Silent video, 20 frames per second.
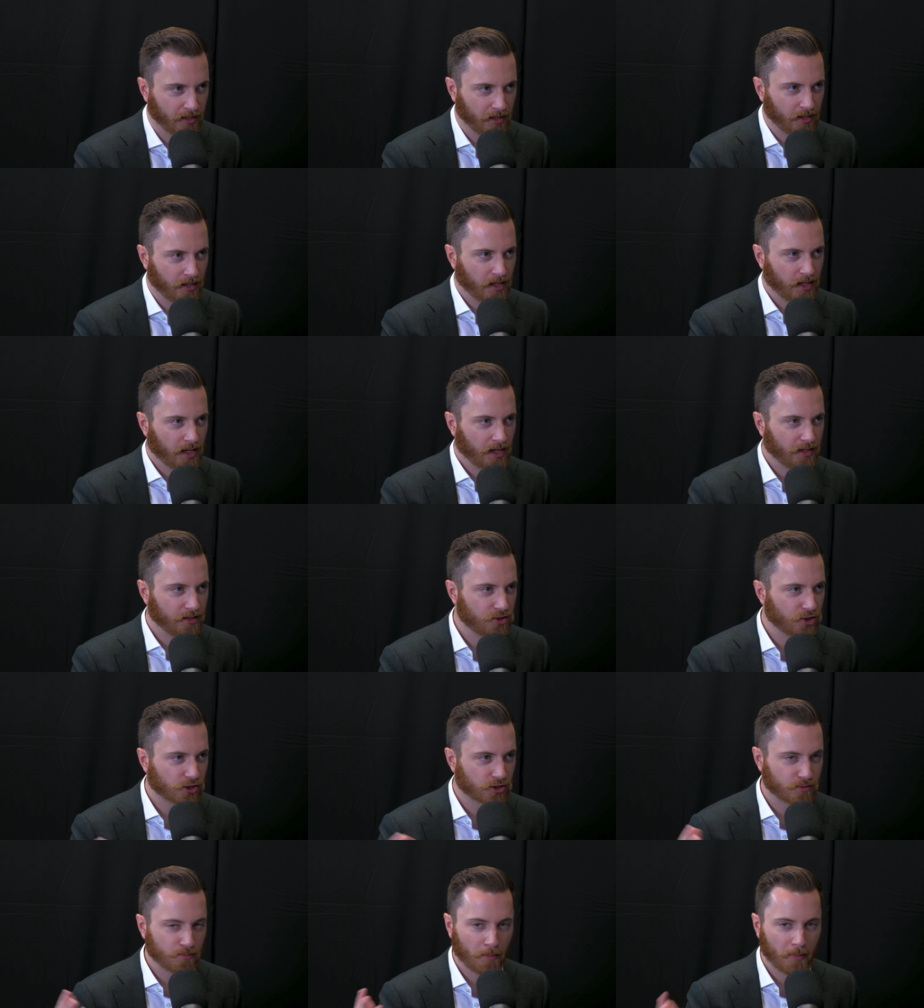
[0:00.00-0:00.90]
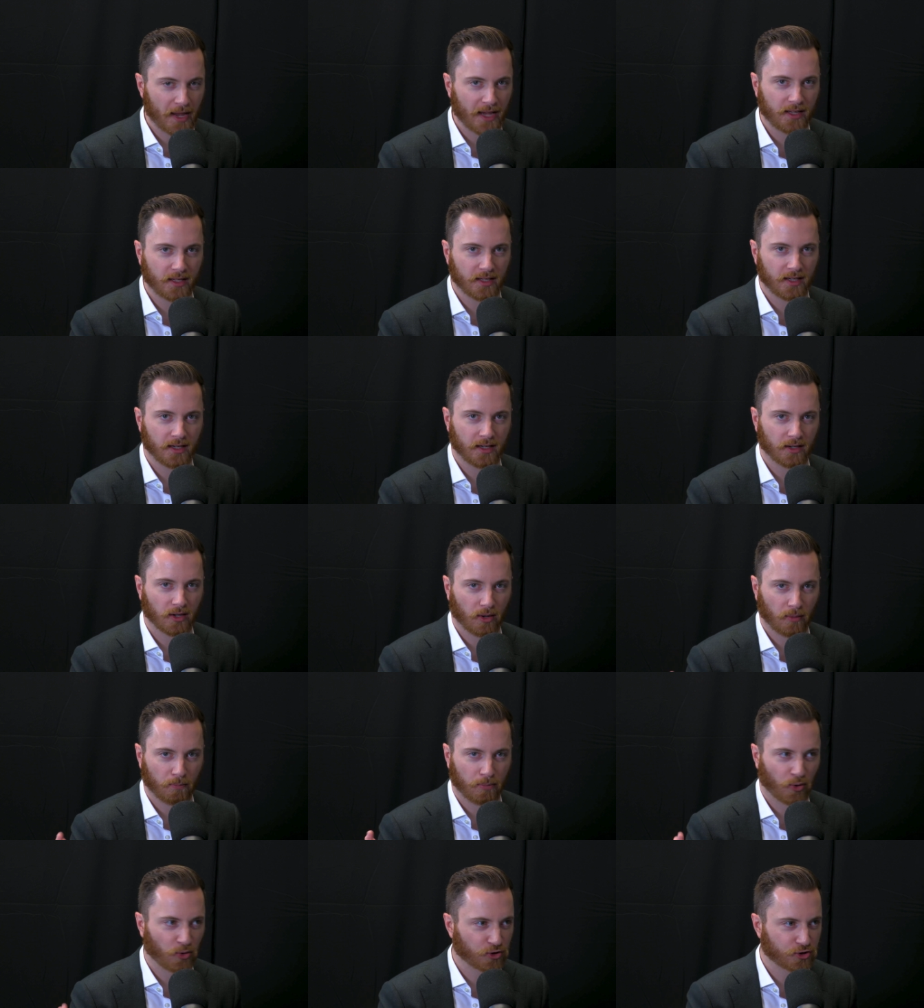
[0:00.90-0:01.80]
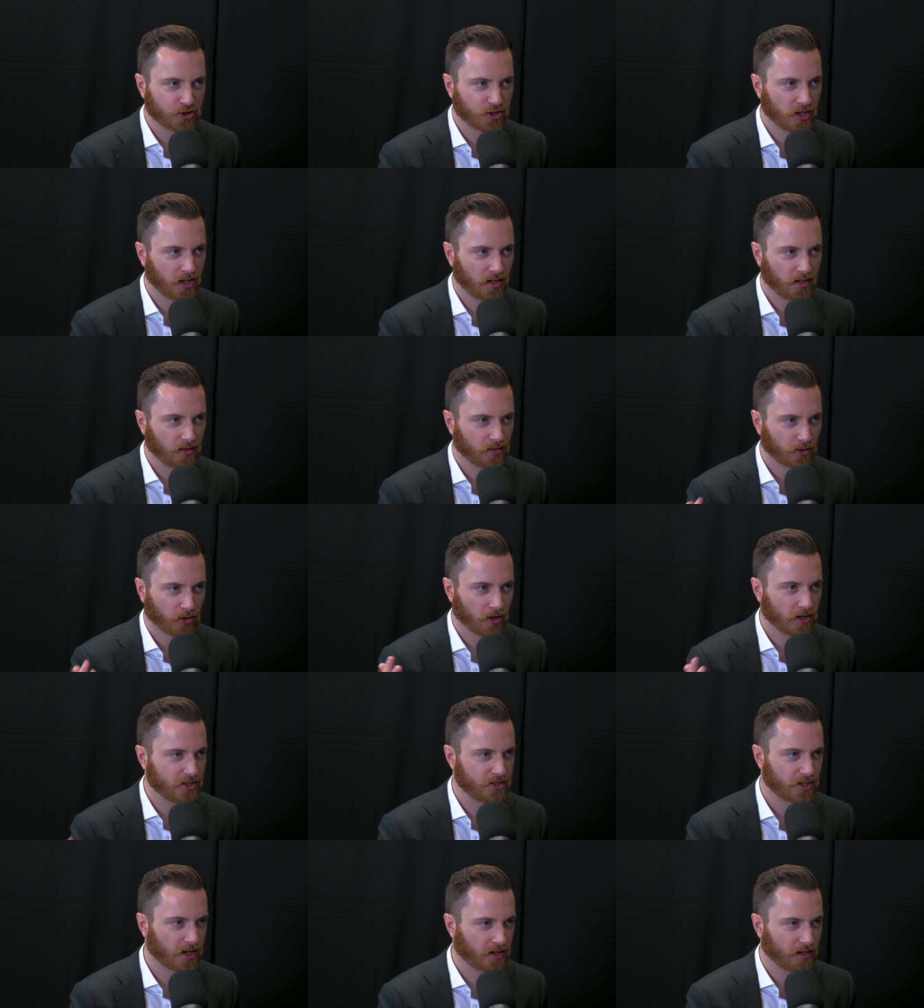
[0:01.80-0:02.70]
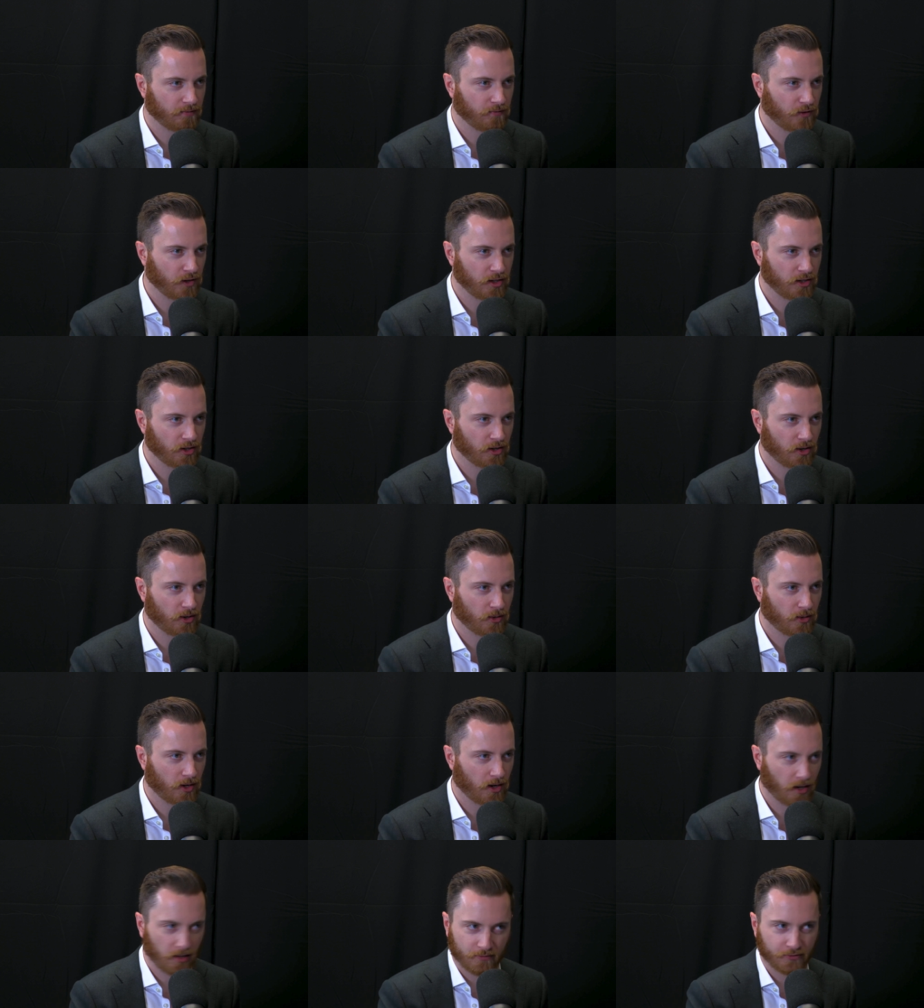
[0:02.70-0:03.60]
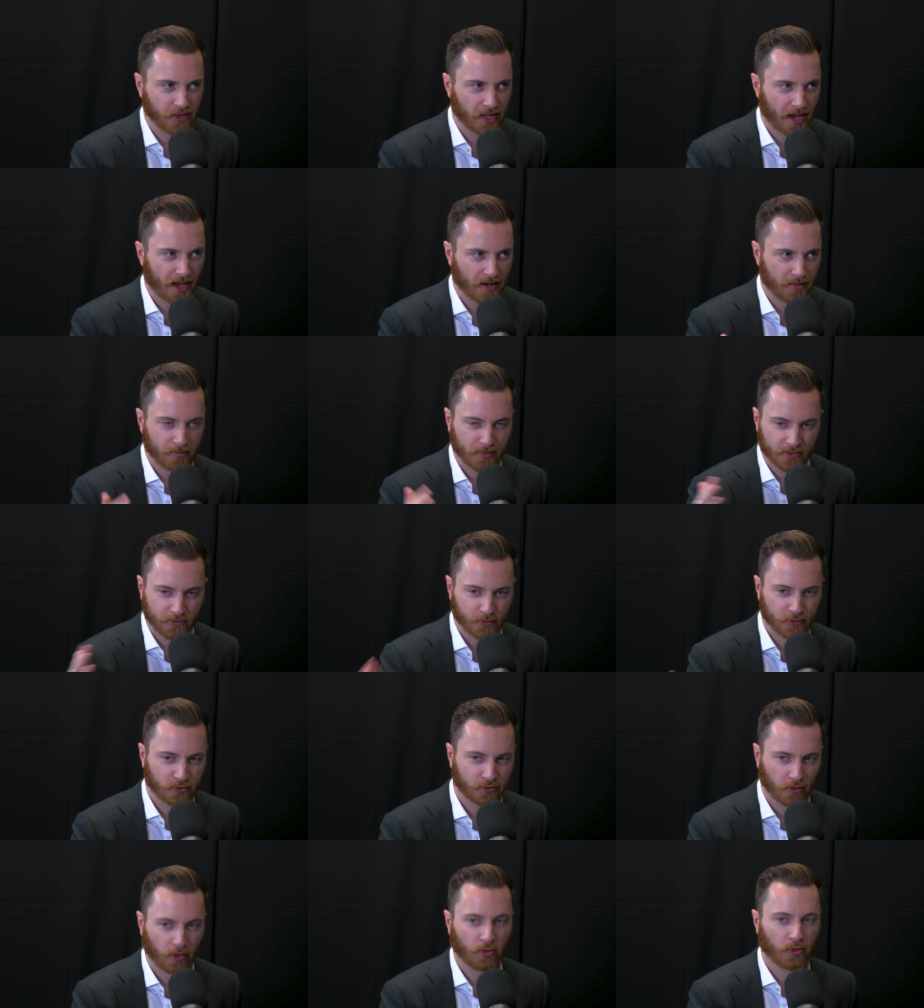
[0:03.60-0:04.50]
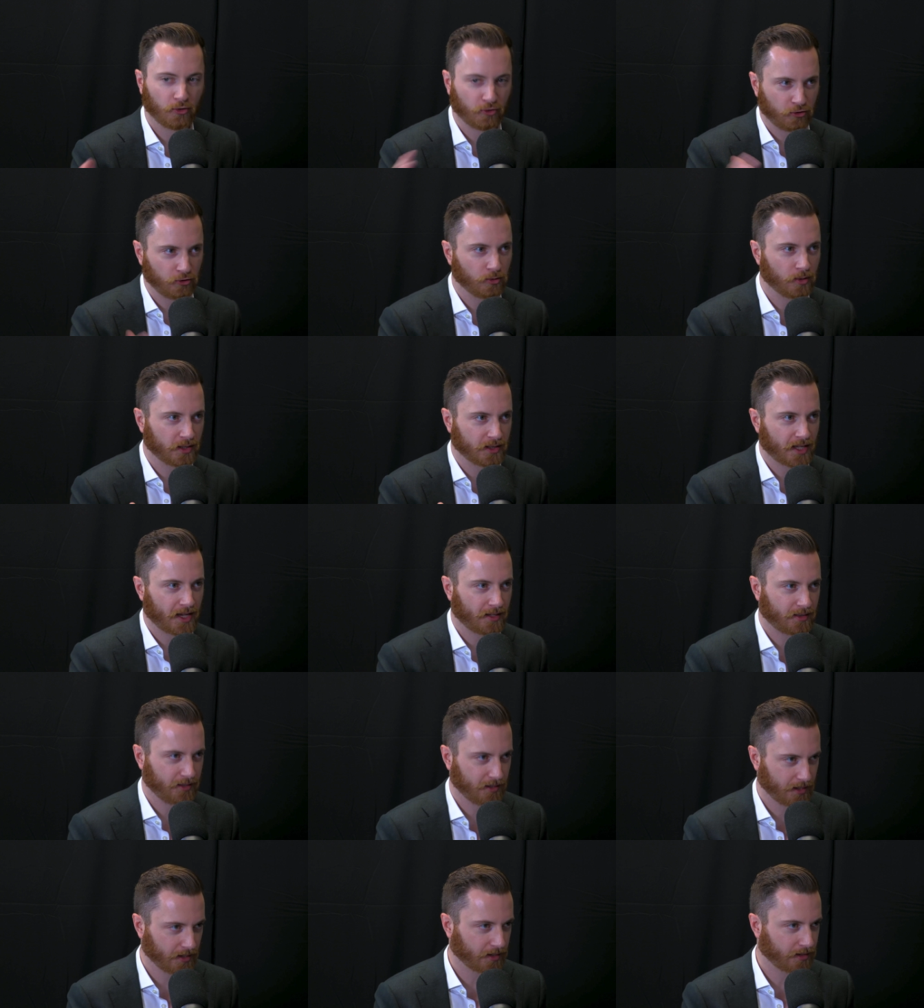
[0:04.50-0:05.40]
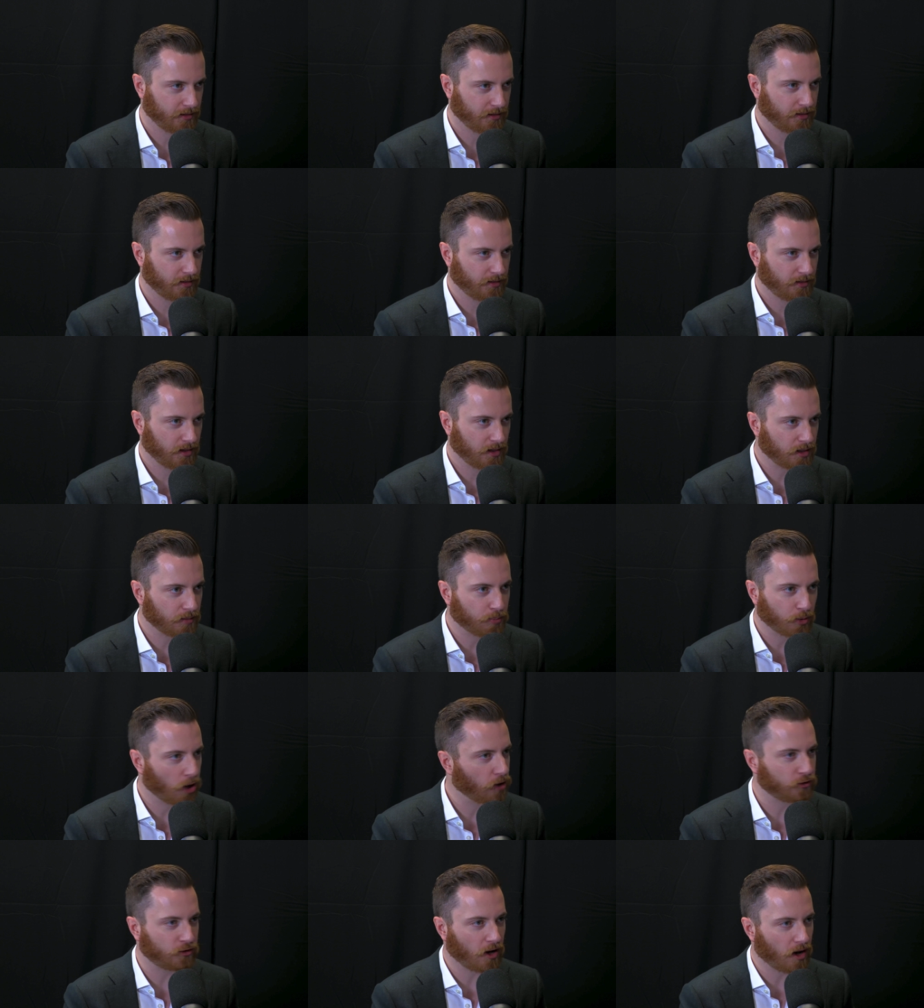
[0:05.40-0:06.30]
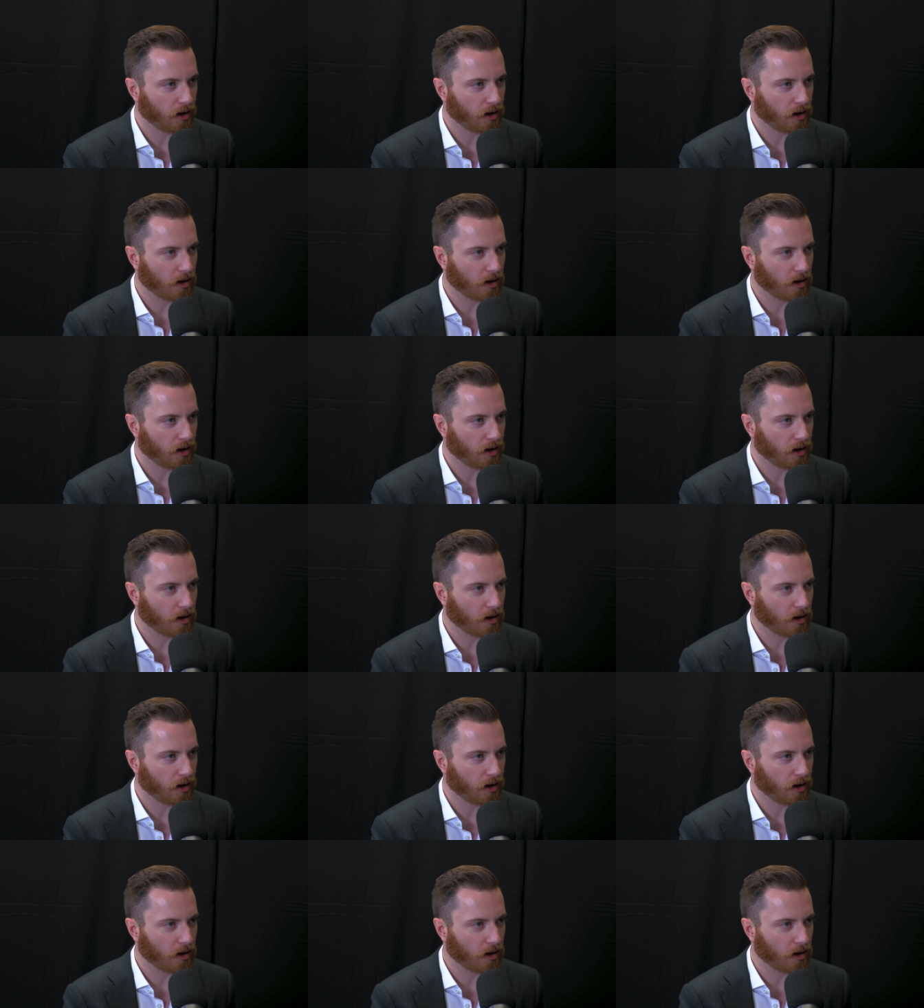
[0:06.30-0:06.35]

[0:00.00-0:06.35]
Yes. And just making a bullshit 30-second video of that business owner doing that thing. Literally. That's literally it. It blows